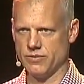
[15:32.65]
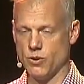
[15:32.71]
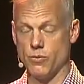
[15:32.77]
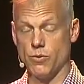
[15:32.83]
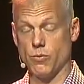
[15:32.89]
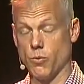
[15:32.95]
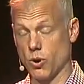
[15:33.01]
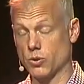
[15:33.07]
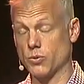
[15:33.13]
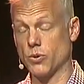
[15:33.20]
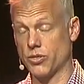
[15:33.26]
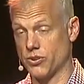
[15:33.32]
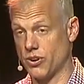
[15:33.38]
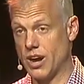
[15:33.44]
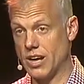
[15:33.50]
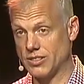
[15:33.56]
who we've worked with
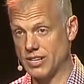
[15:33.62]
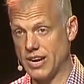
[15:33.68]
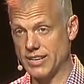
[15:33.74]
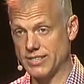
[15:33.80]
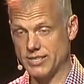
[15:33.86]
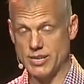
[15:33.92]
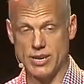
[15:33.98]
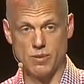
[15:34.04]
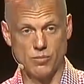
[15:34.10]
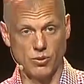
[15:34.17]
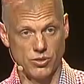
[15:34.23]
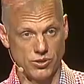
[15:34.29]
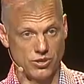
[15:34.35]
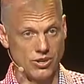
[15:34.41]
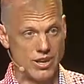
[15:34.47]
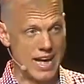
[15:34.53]
their online team, with
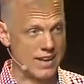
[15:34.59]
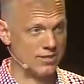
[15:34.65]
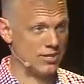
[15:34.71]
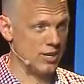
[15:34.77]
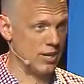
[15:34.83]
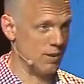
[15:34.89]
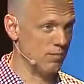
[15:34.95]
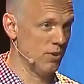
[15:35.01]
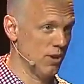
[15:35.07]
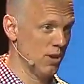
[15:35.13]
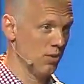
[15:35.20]
their cloud team.